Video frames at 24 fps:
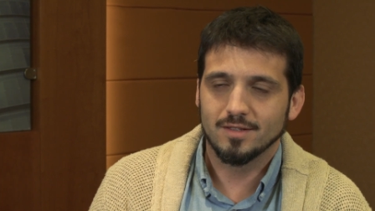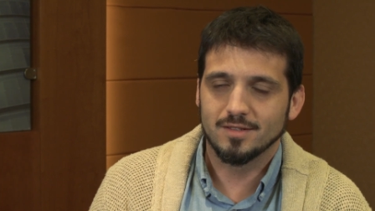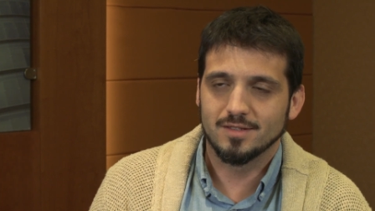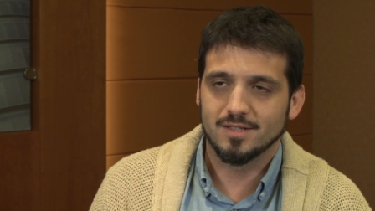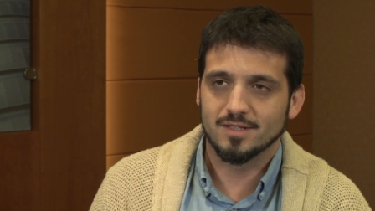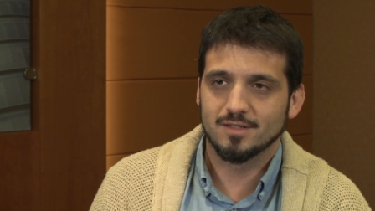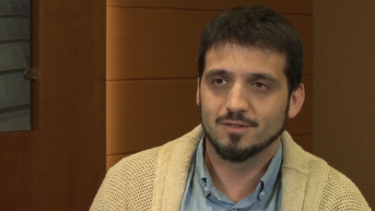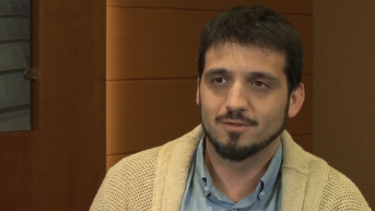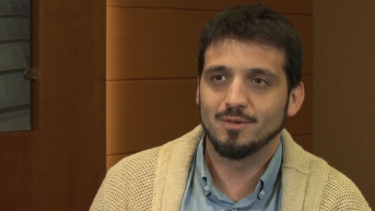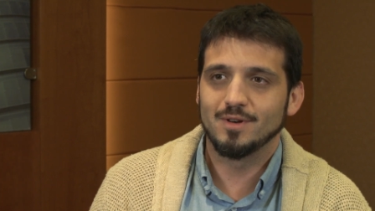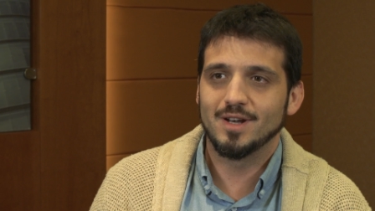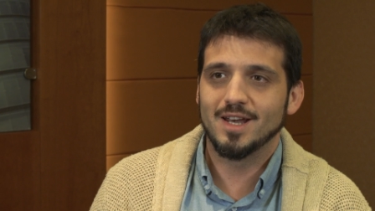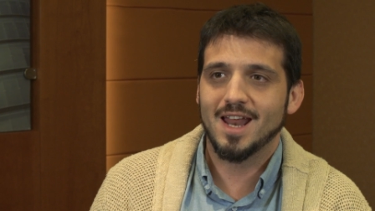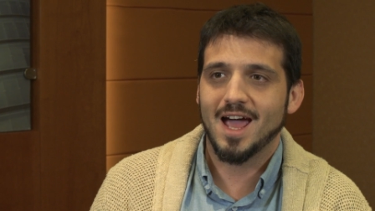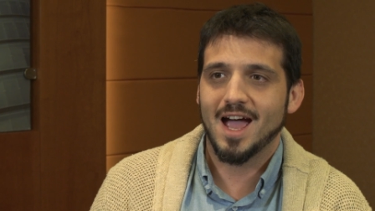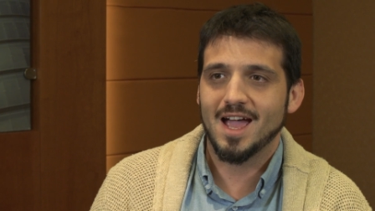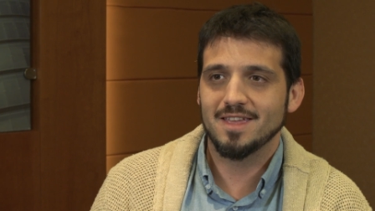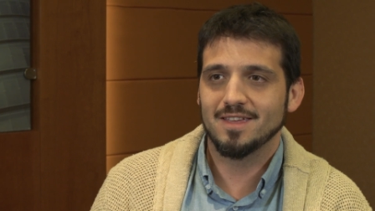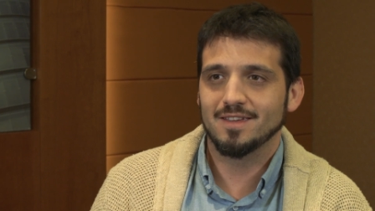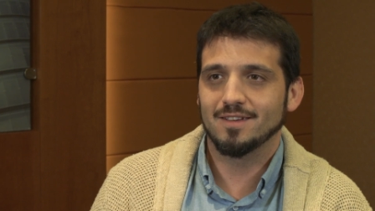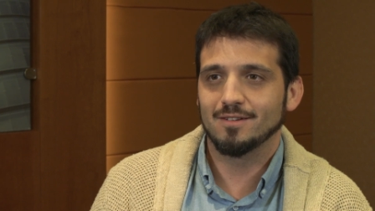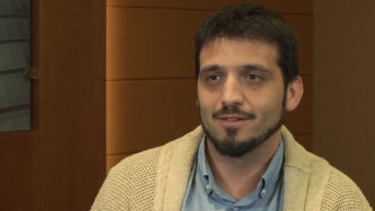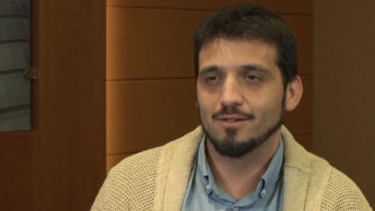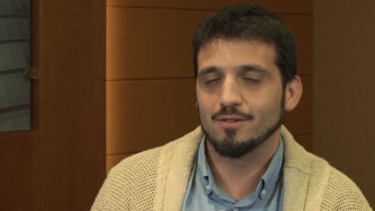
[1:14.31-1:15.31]
just
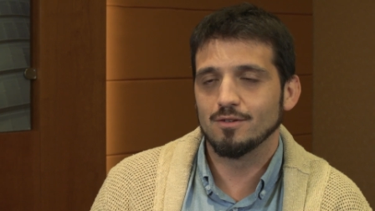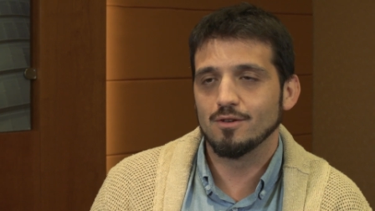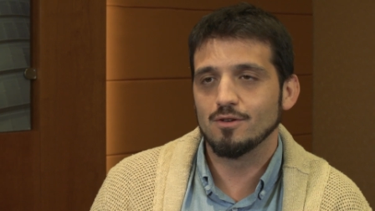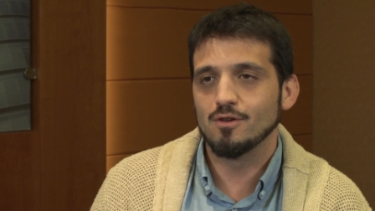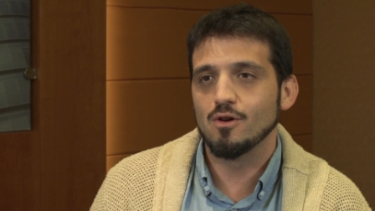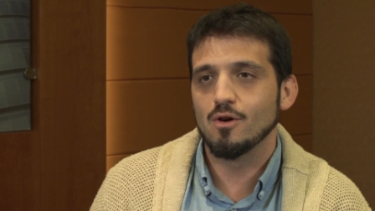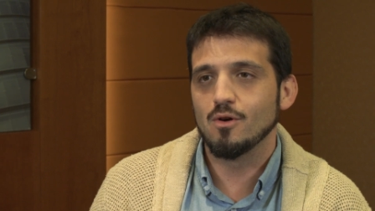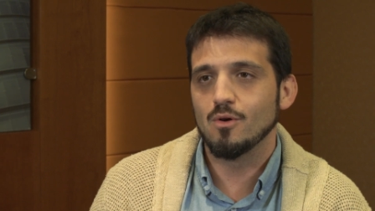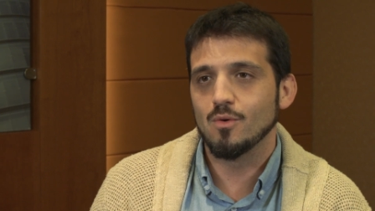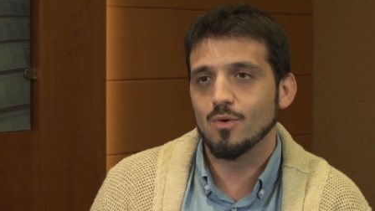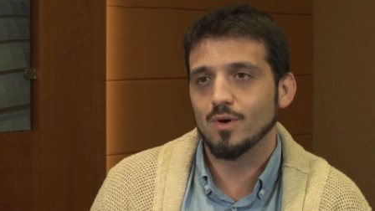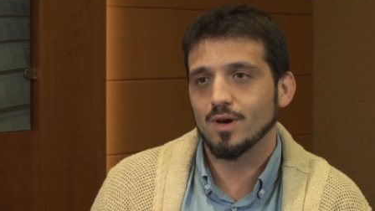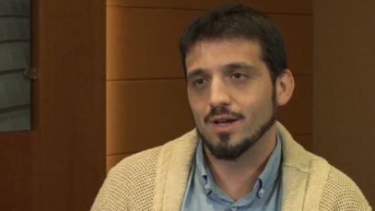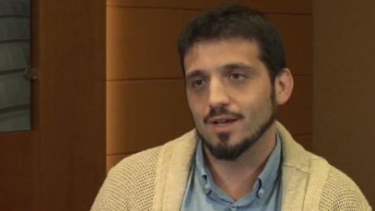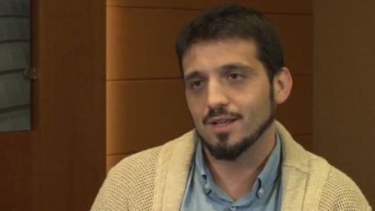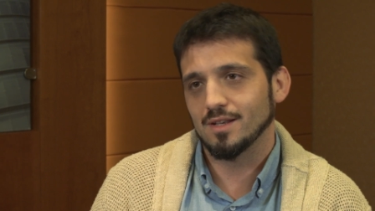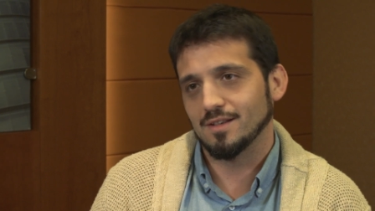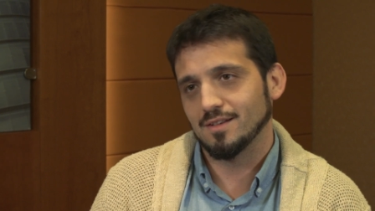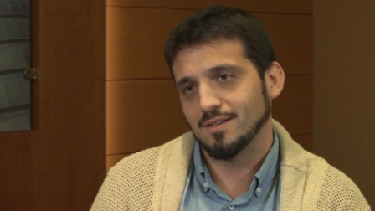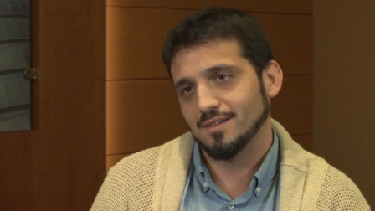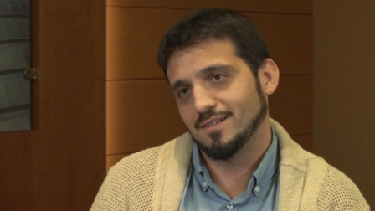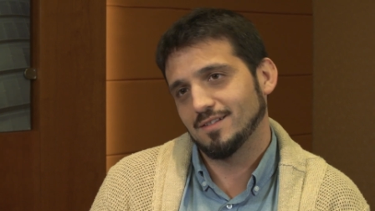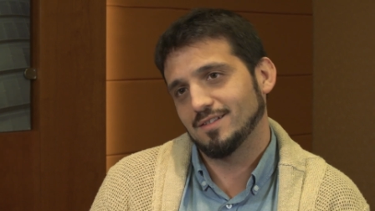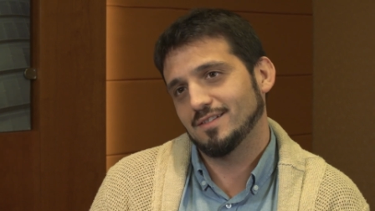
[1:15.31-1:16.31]
relying on
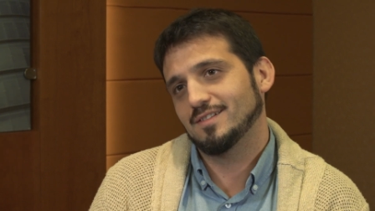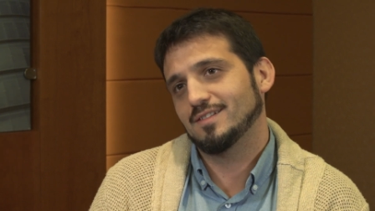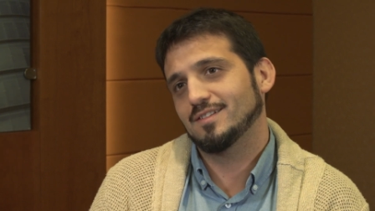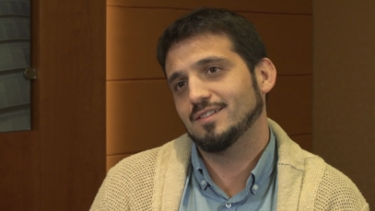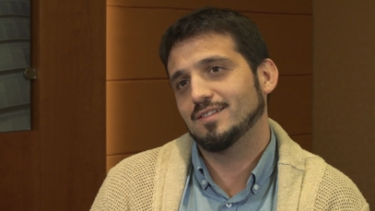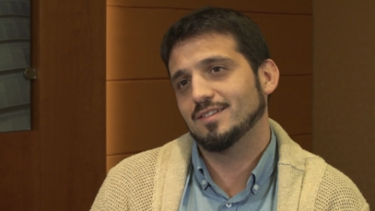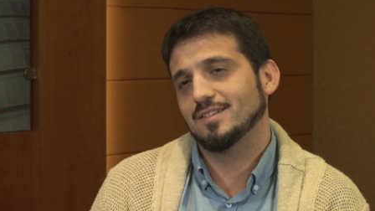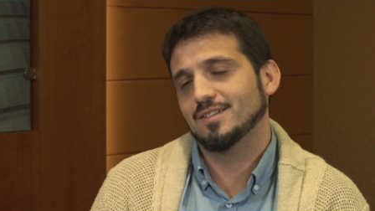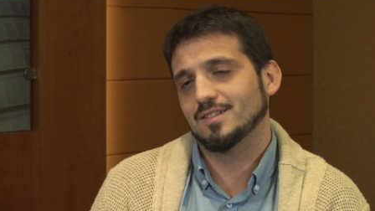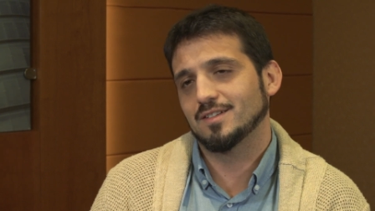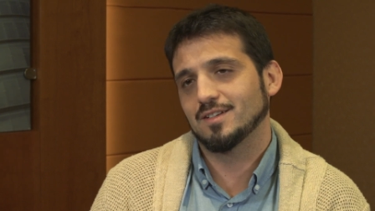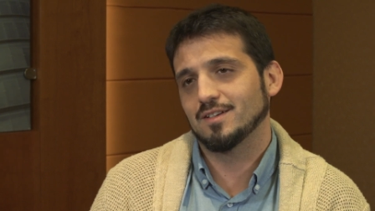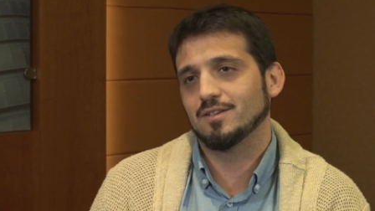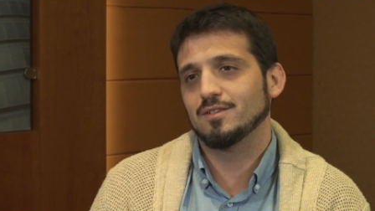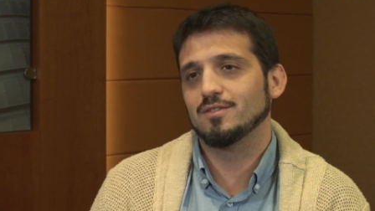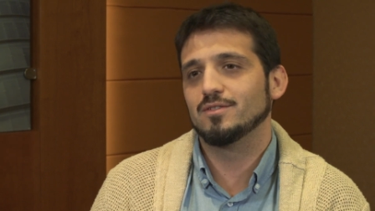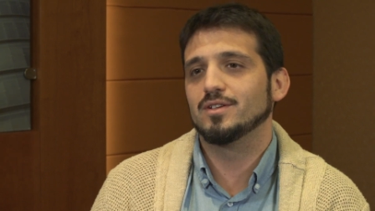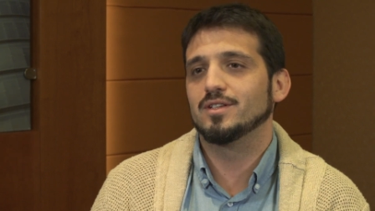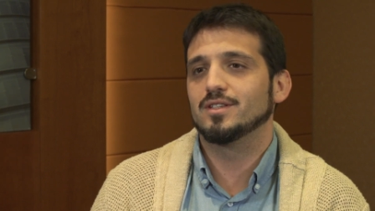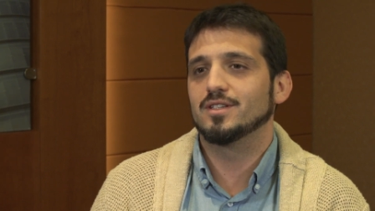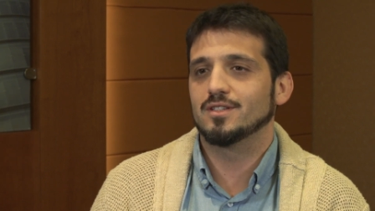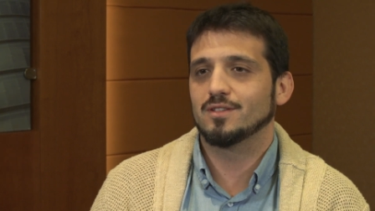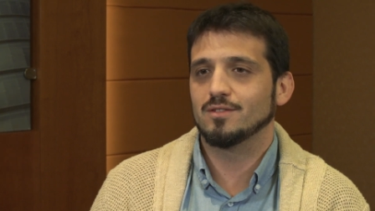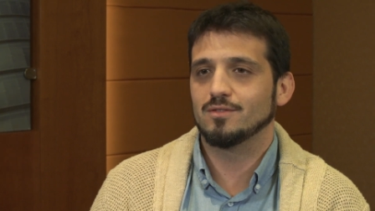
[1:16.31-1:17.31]
local
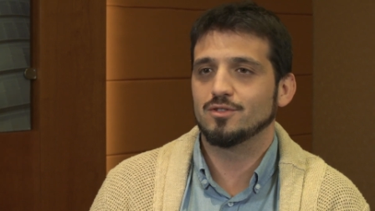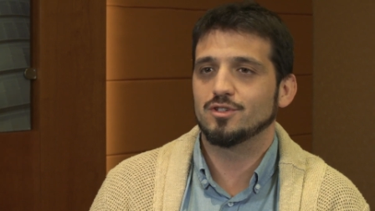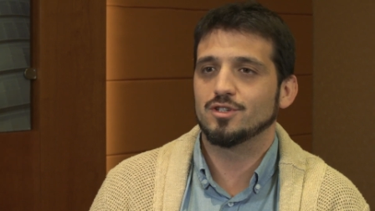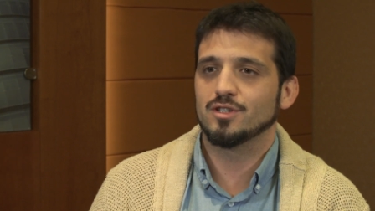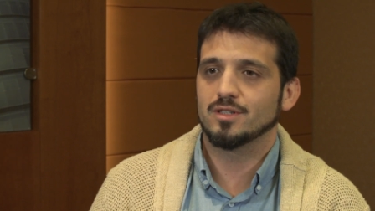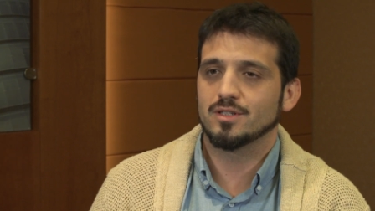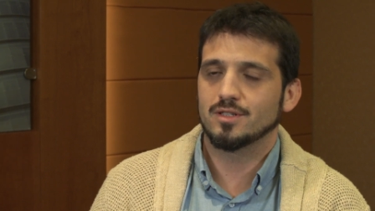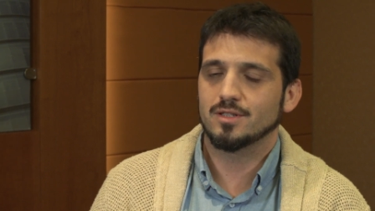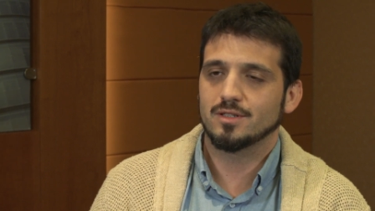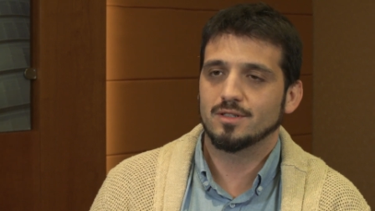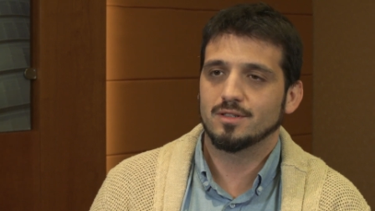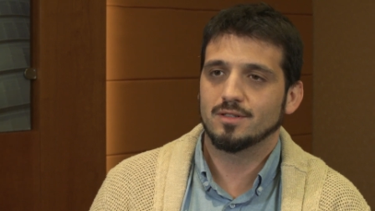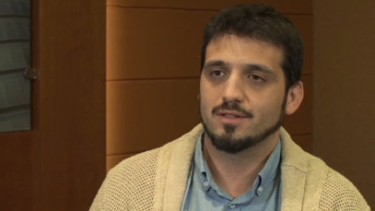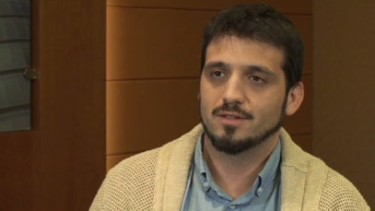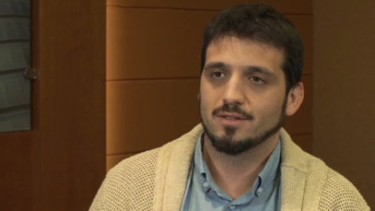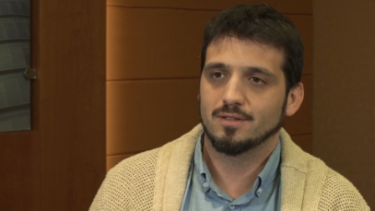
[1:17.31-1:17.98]
security solutions.